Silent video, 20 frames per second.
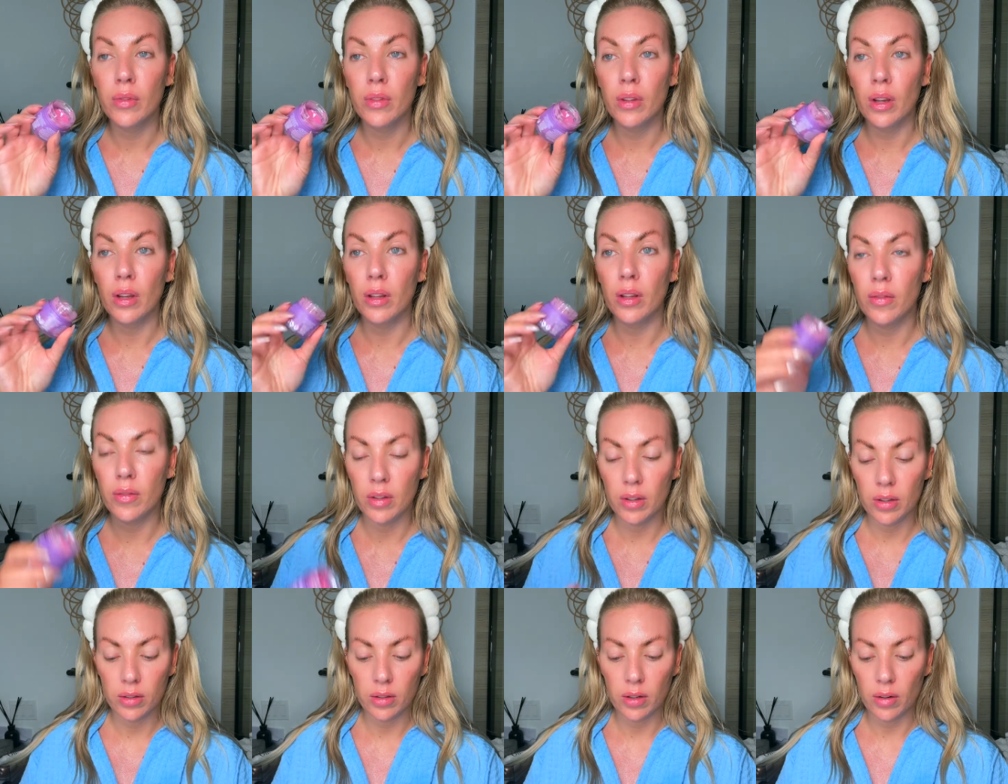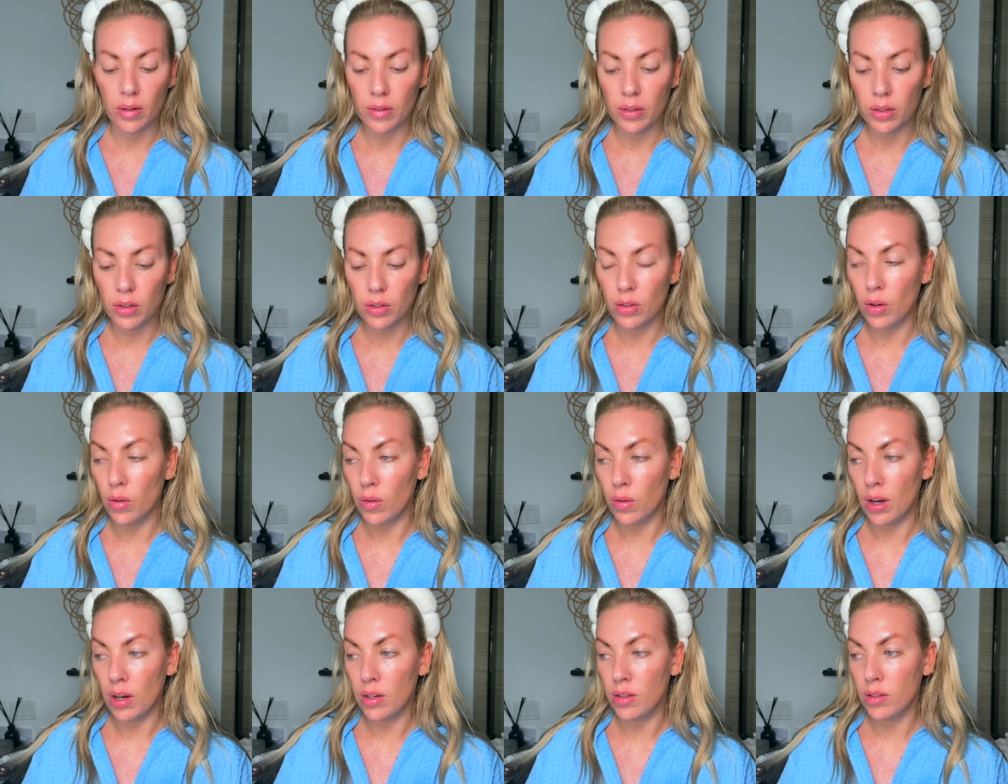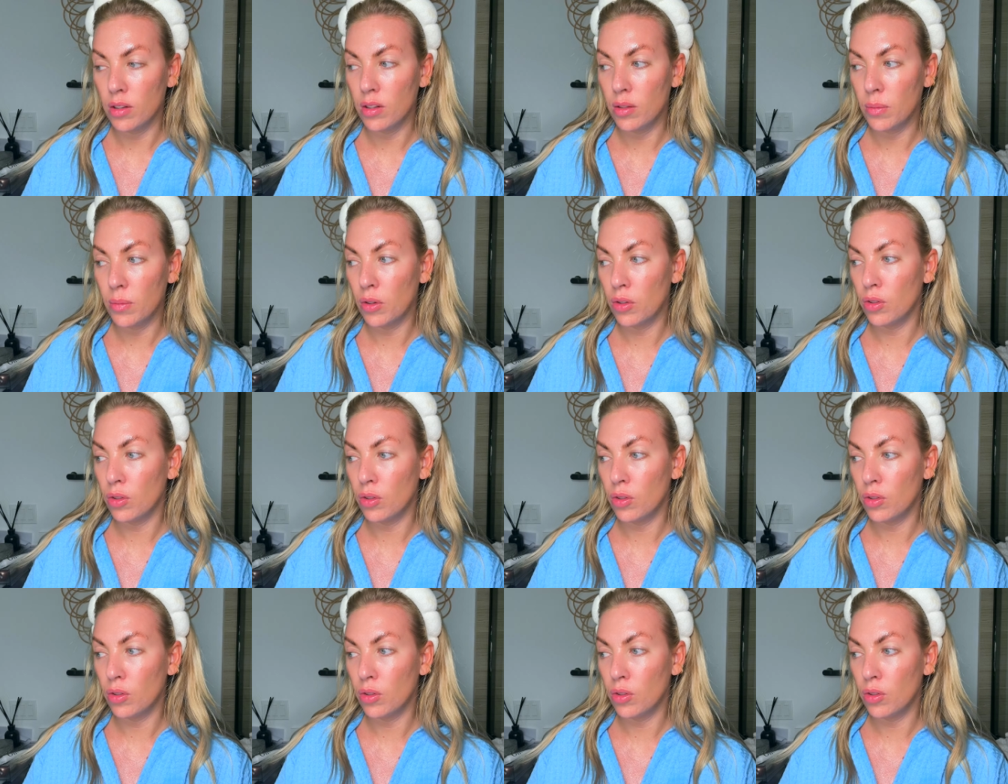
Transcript: I love this stuff, it's so nice, it smells